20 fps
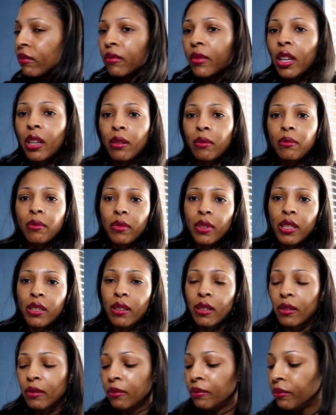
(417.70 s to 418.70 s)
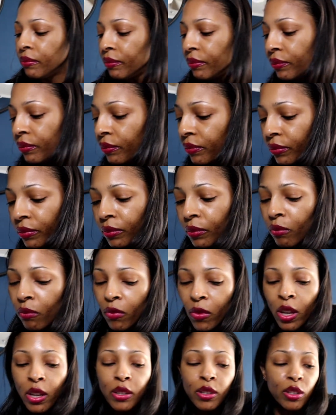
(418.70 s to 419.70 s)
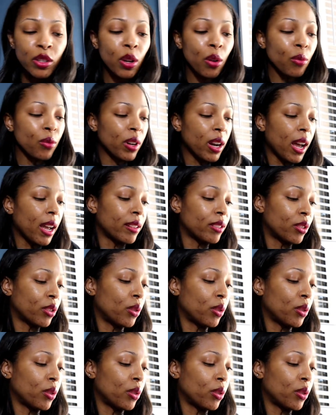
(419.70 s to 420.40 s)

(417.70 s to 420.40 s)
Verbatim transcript: Yep, that's it. So not